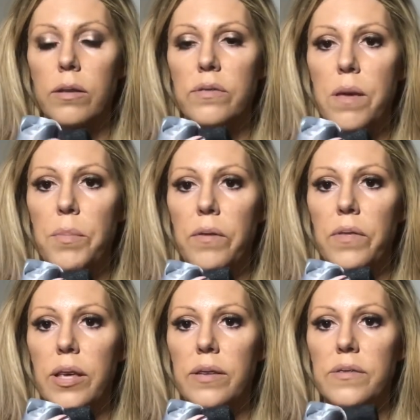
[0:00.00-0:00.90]
tip of
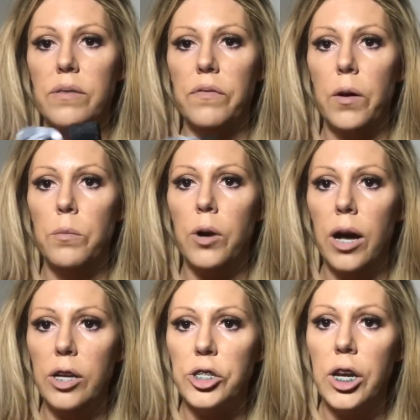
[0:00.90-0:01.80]
this foam
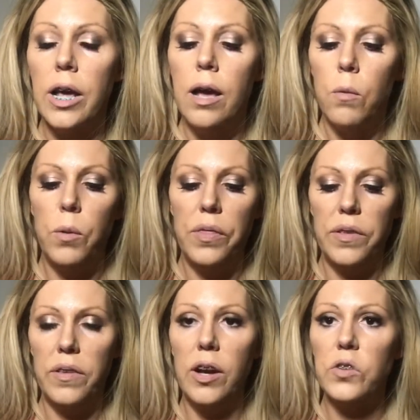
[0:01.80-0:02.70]
brush with
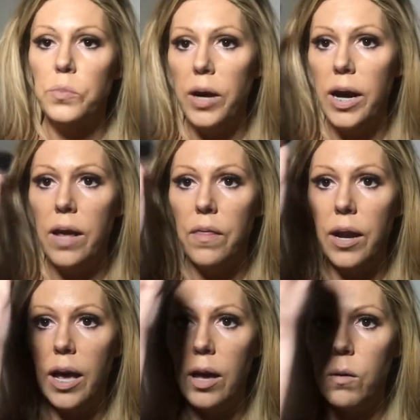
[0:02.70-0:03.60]
this hairspray, and then
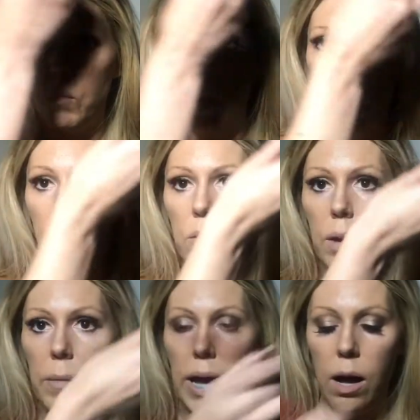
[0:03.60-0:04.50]
I went all
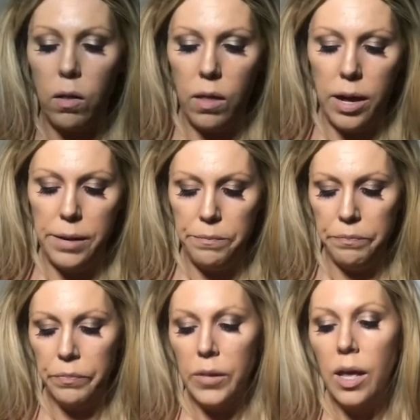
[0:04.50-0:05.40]
around my outline.
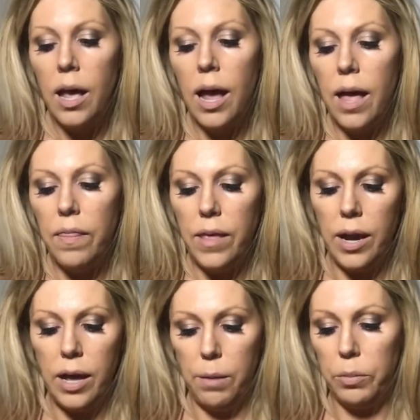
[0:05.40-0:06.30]
And then
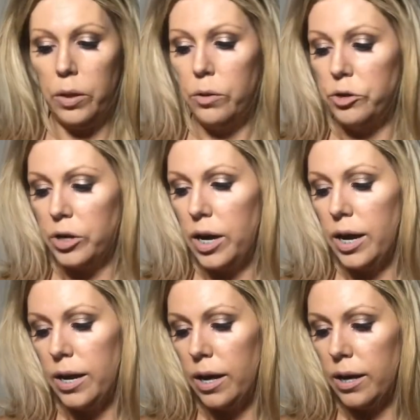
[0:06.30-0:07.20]
I blow
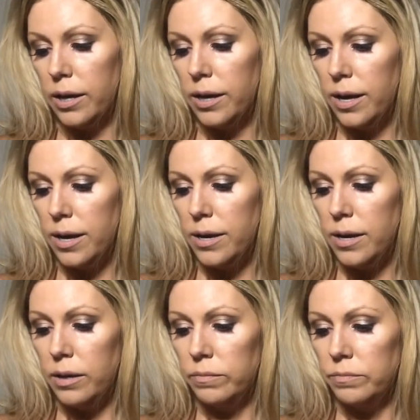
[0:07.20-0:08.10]
dried again